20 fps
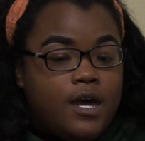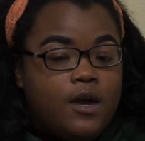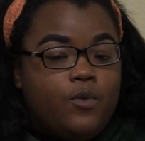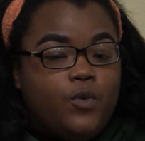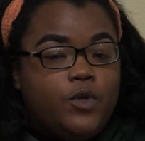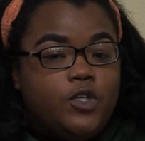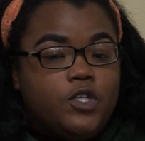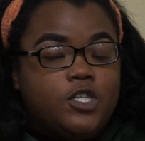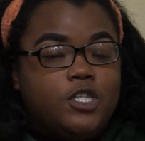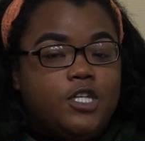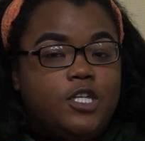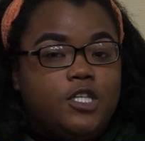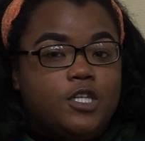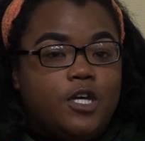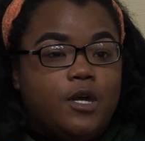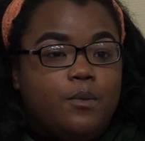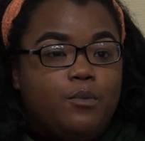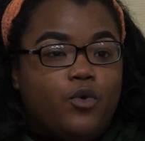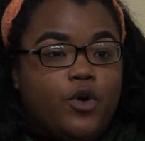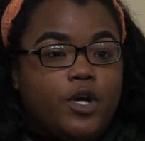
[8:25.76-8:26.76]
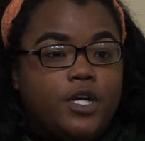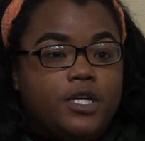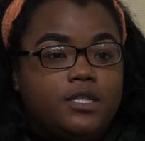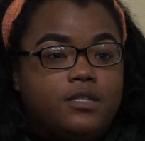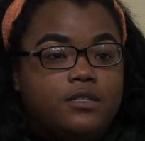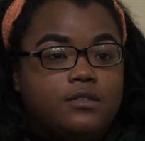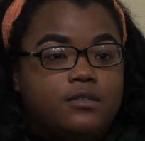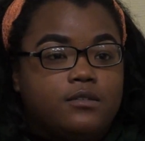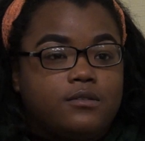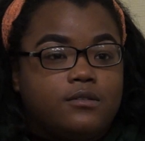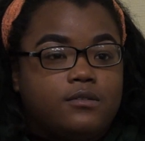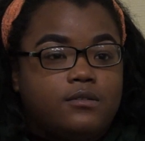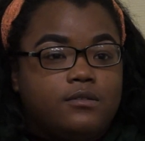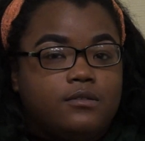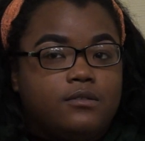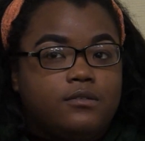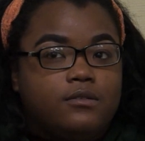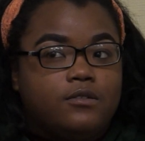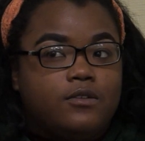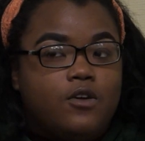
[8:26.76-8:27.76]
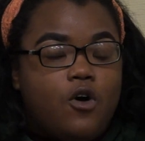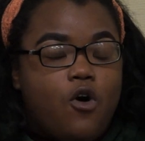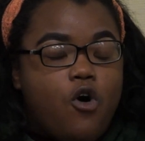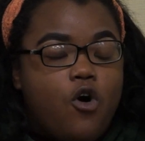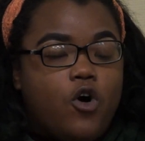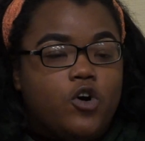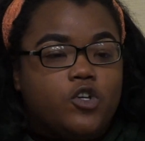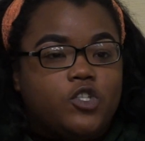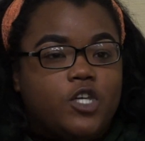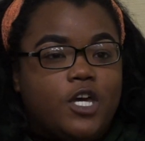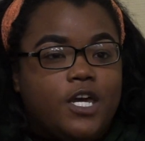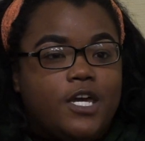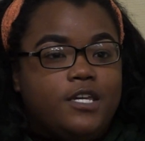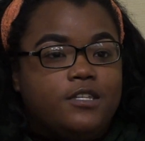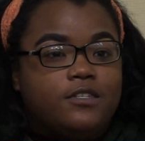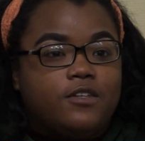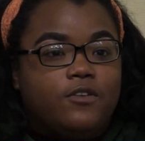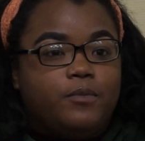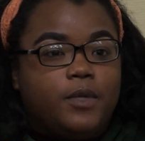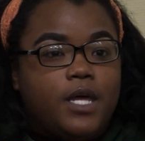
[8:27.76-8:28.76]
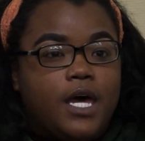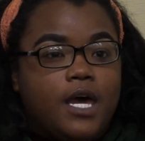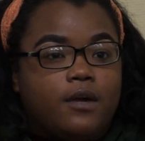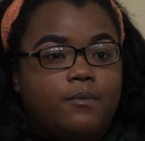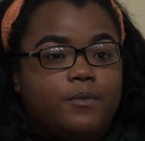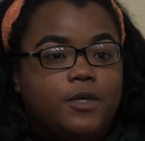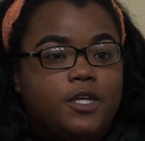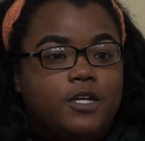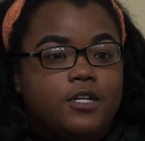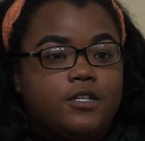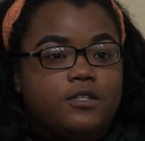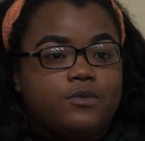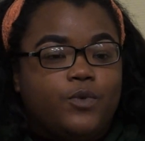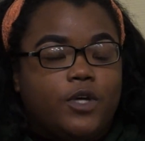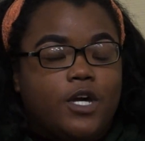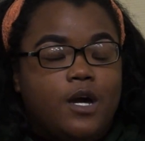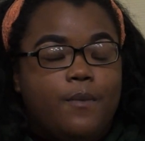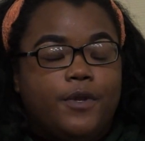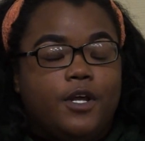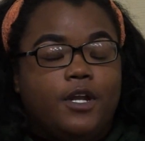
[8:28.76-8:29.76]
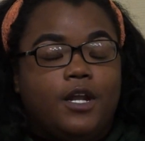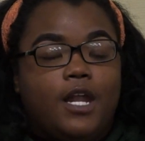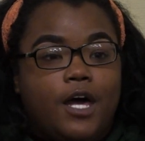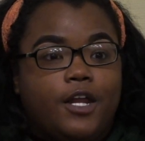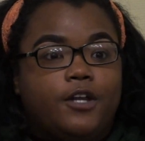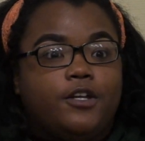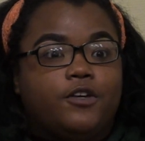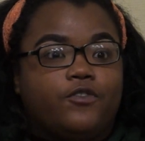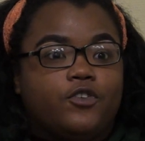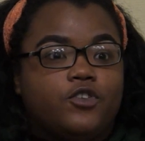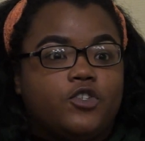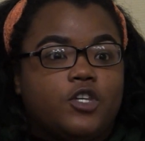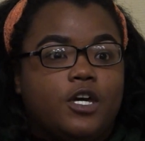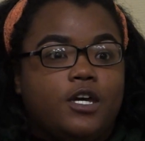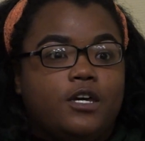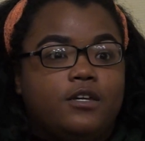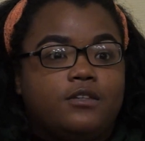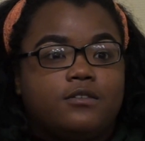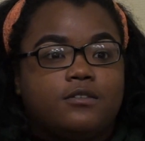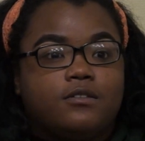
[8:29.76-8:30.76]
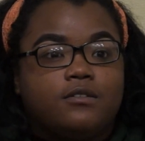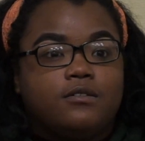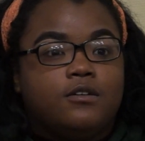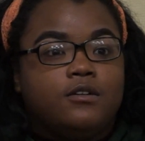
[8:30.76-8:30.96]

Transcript: we just need to embrace all shades of black because we come in a lot of different shades.